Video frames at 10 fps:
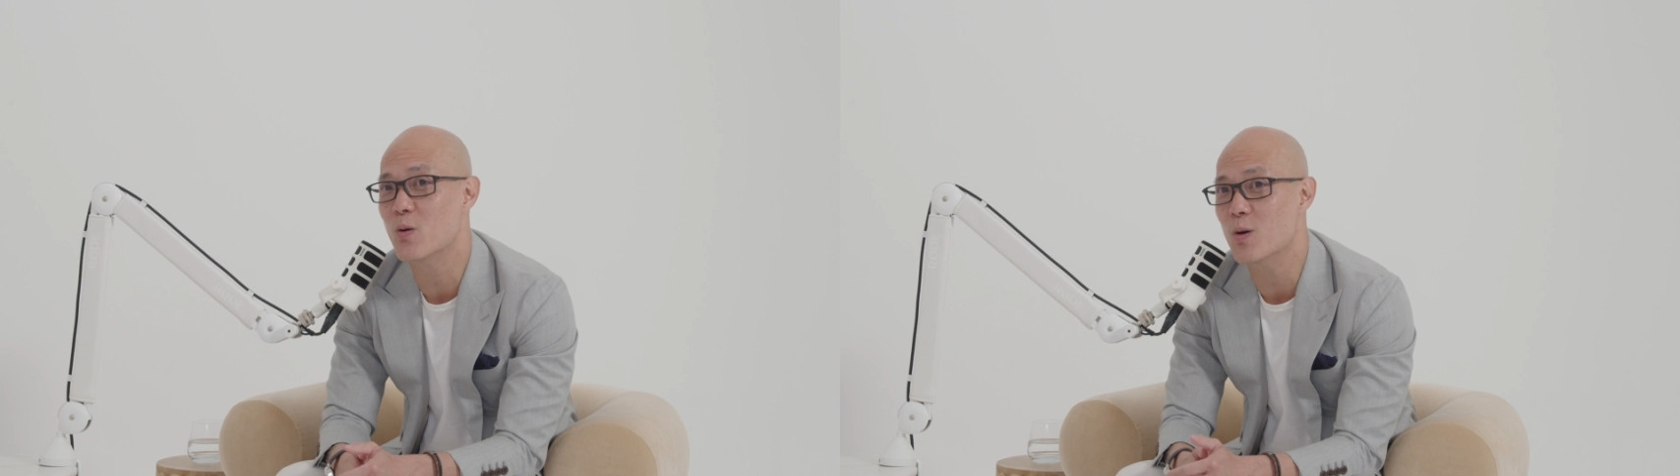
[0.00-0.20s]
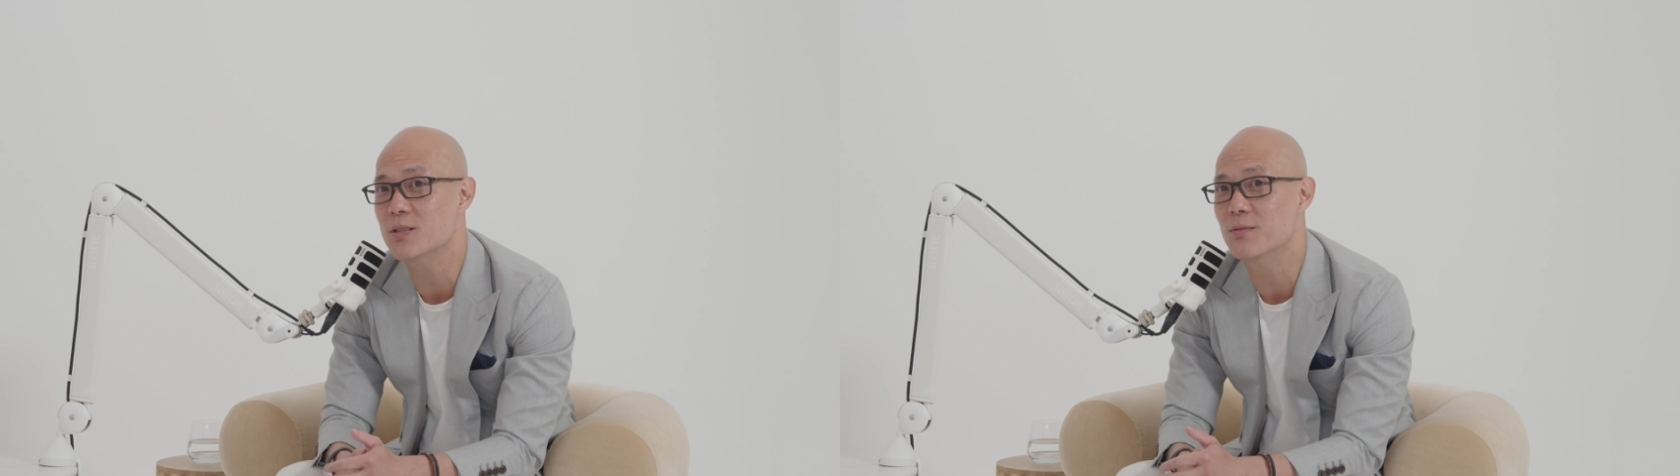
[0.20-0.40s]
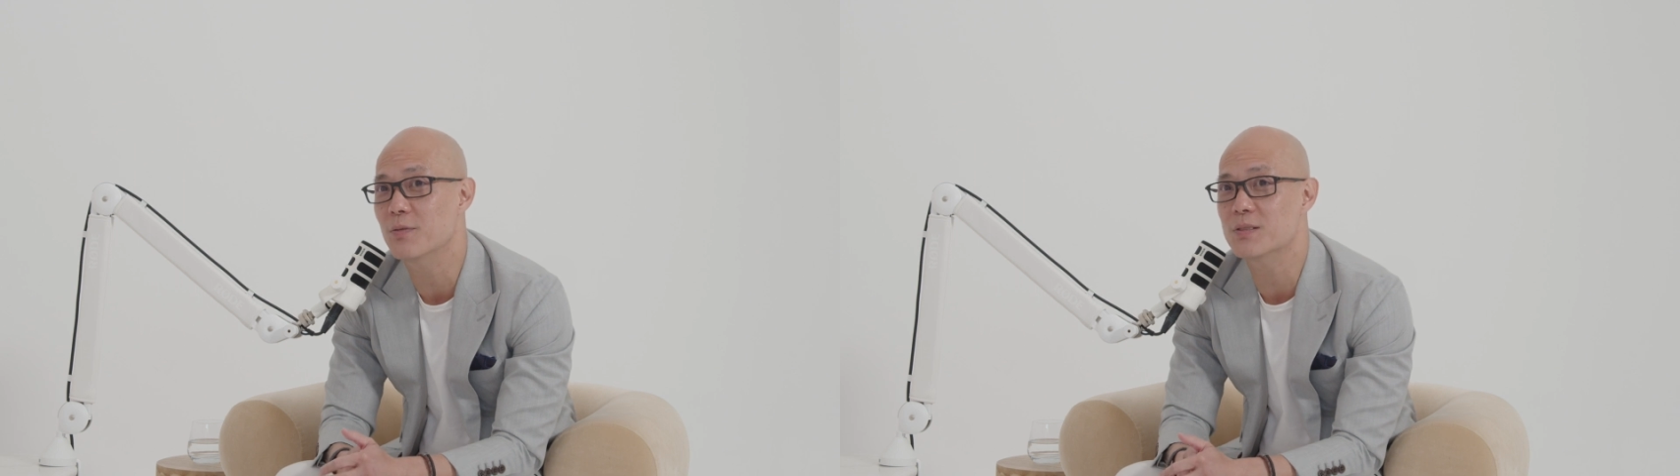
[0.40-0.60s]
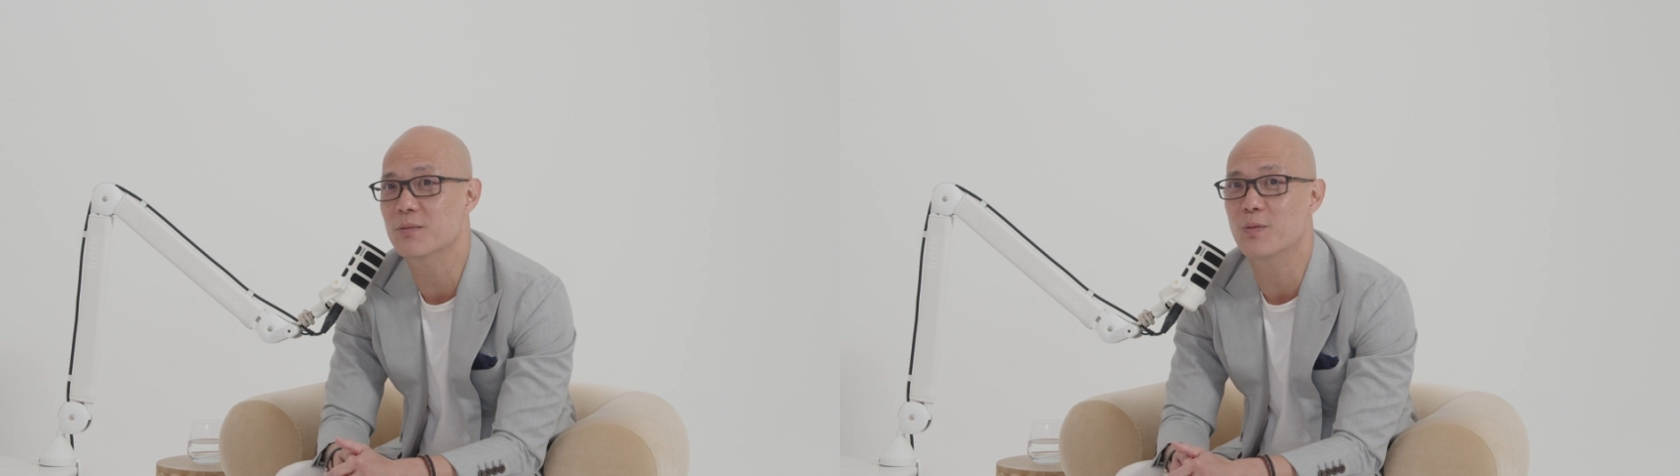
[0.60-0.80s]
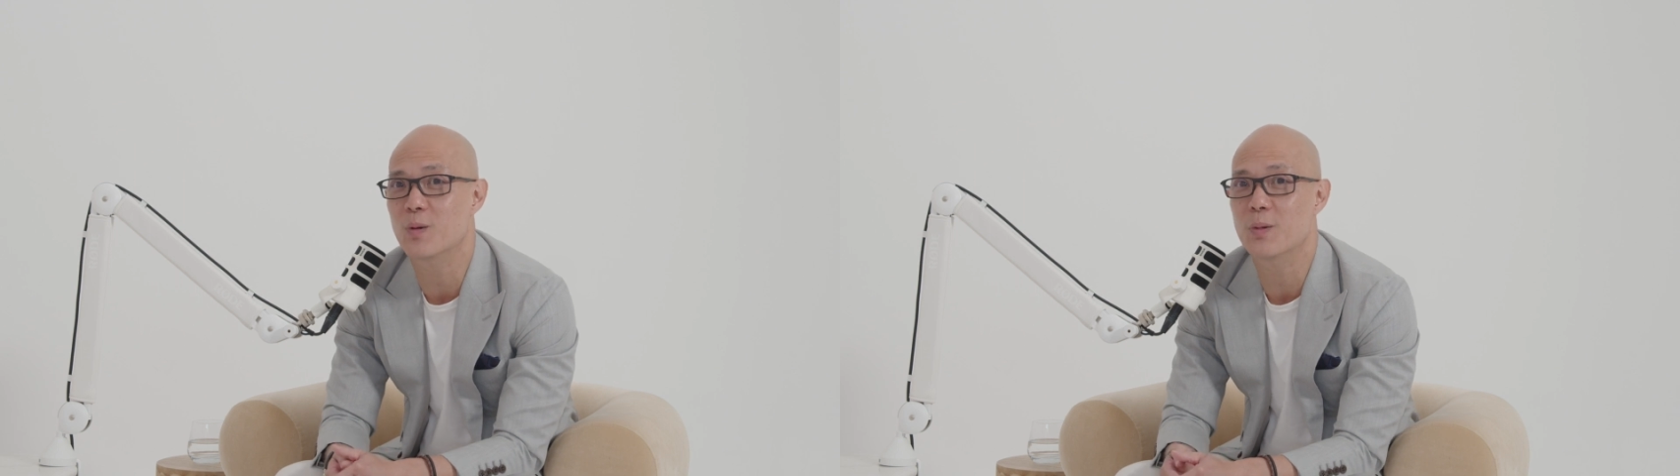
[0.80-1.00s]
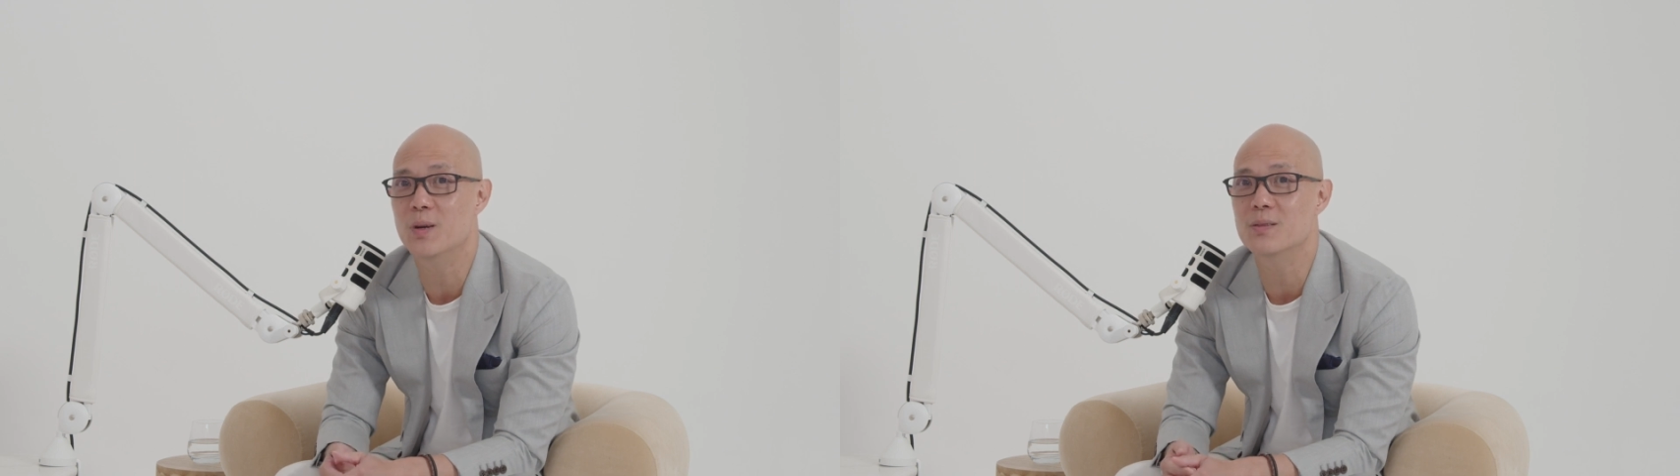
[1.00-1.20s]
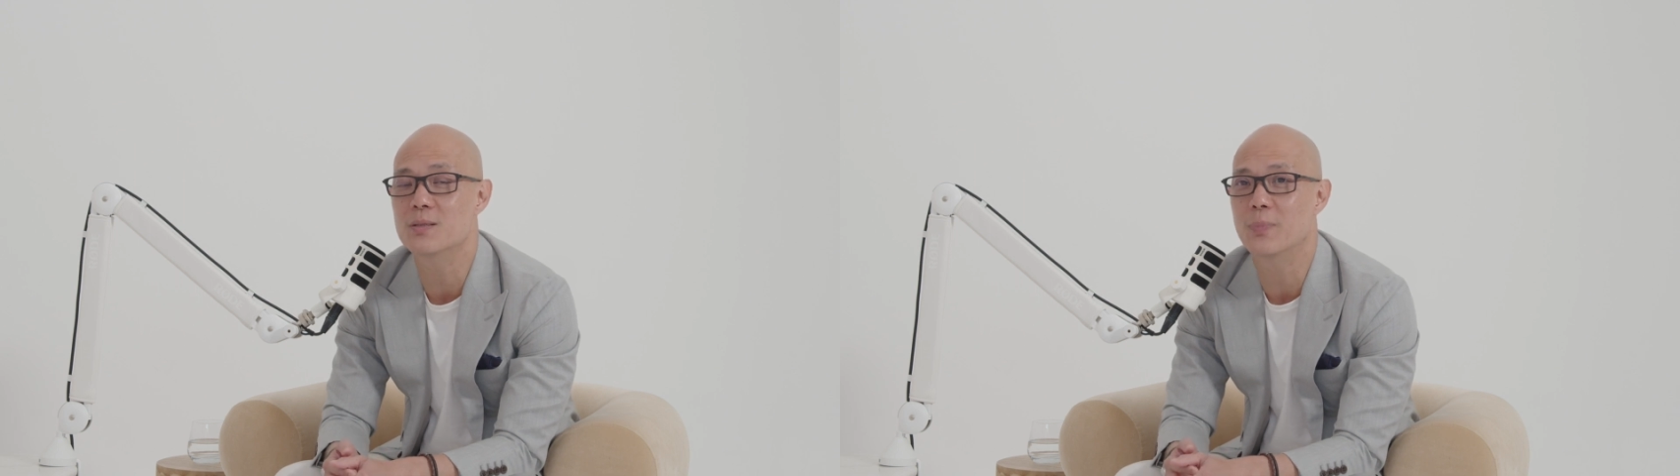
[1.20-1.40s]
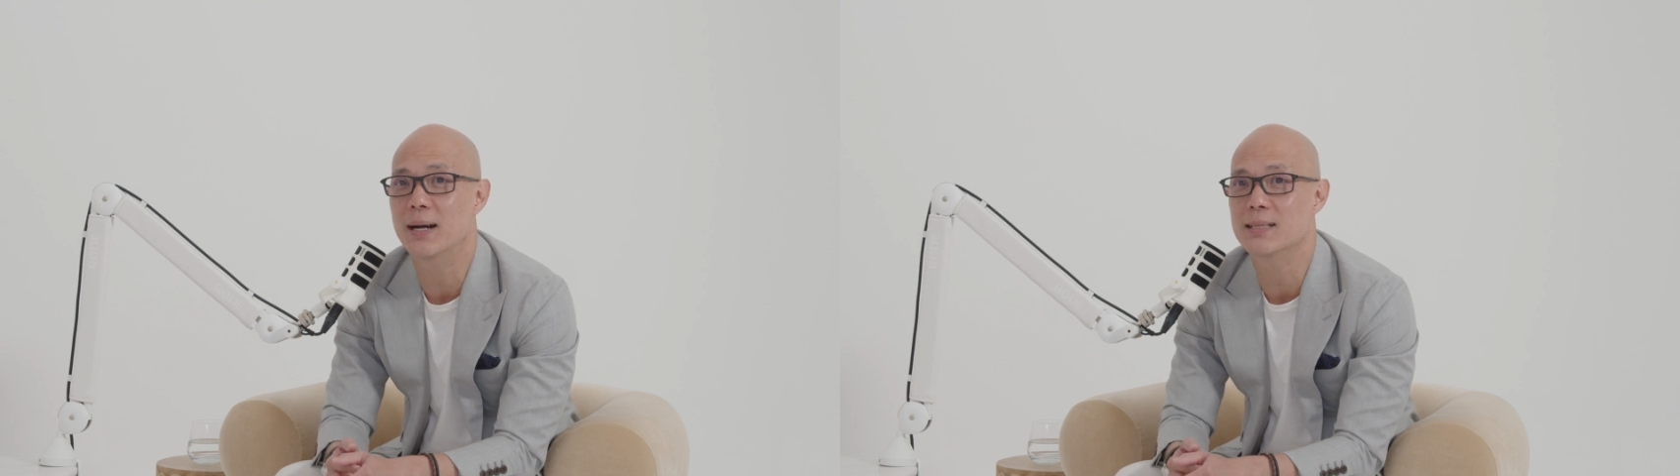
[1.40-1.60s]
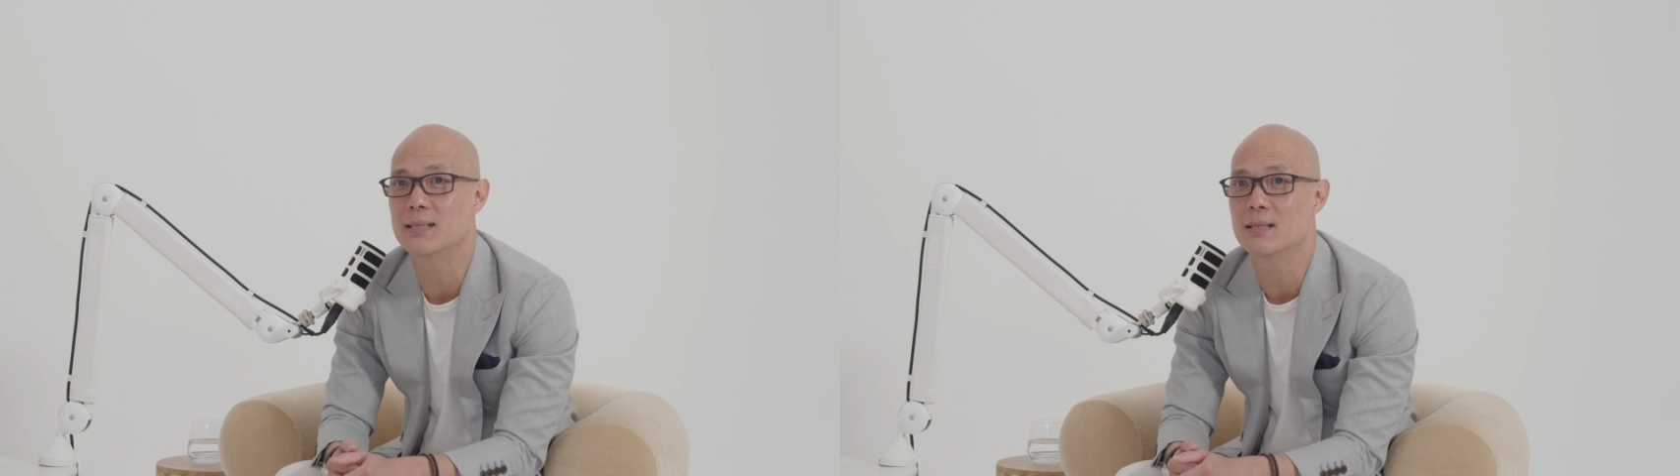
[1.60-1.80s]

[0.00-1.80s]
question first and foremost, but